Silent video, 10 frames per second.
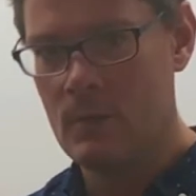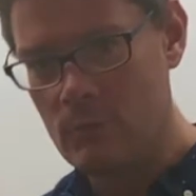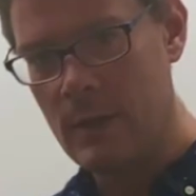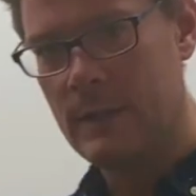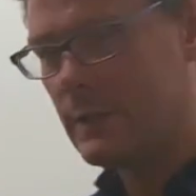
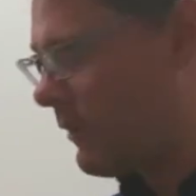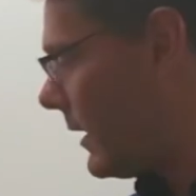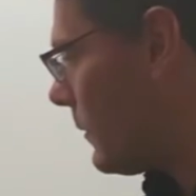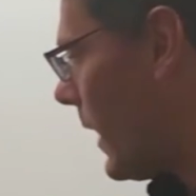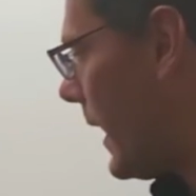Really
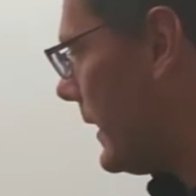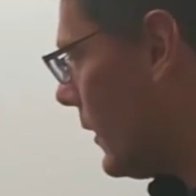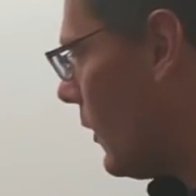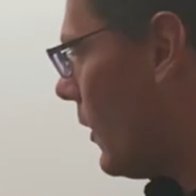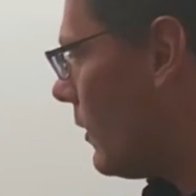great
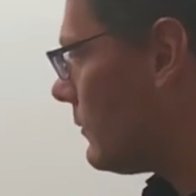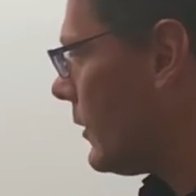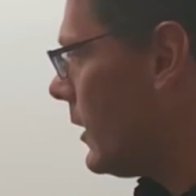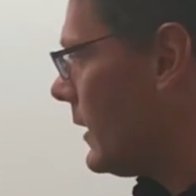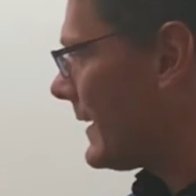way
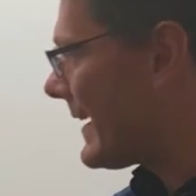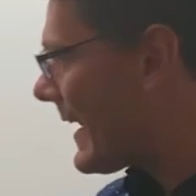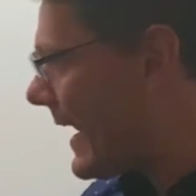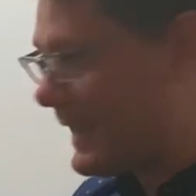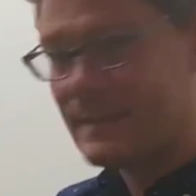of
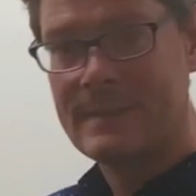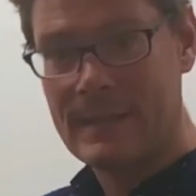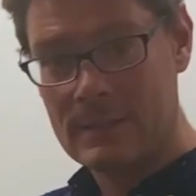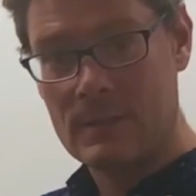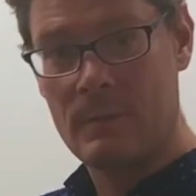
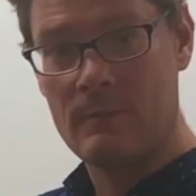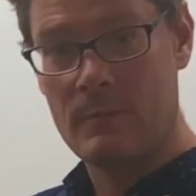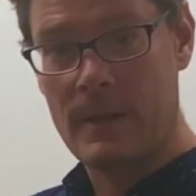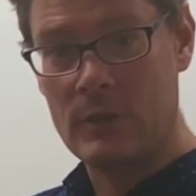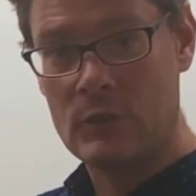collecting some
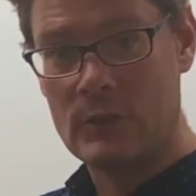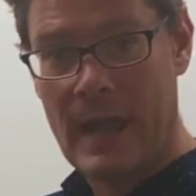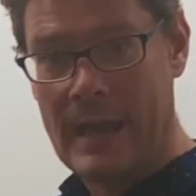information